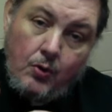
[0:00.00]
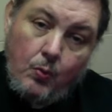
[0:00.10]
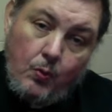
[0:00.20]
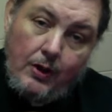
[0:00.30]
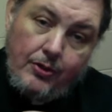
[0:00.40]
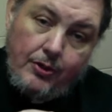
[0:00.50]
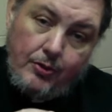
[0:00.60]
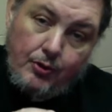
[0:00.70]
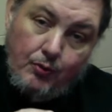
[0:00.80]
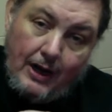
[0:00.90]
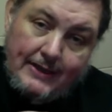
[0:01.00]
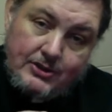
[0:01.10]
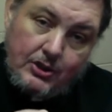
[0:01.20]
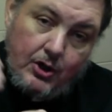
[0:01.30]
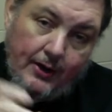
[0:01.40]
with the
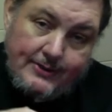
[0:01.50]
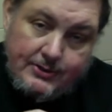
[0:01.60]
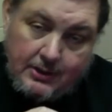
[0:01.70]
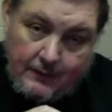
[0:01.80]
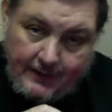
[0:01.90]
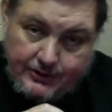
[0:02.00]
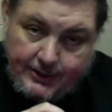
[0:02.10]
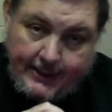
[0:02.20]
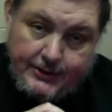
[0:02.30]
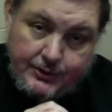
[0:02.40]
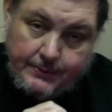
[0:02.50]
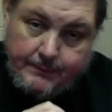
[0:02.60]
rising cost of education.